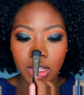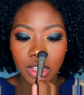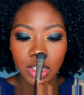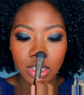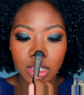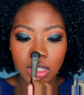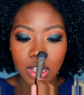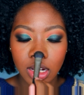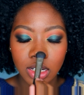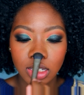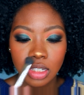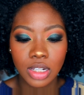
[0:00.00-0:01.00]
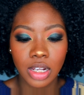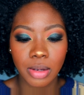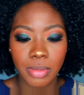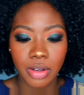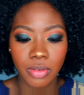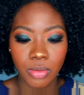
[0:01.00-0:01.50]
I think this is honestly
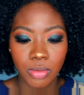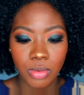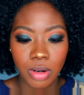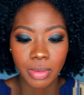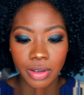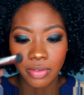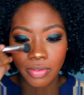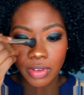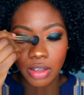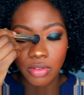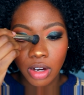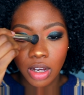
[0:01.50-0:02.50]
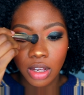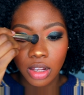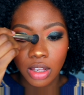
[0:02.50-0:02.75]
like one of my favorite